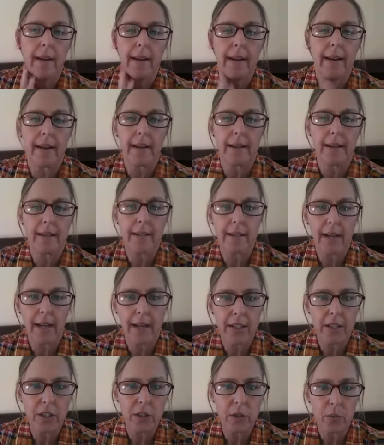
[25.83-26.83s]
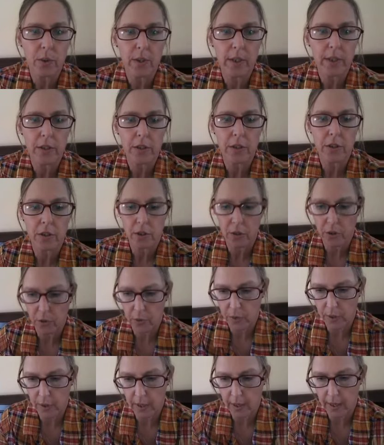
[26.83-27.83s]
And I just wanted to do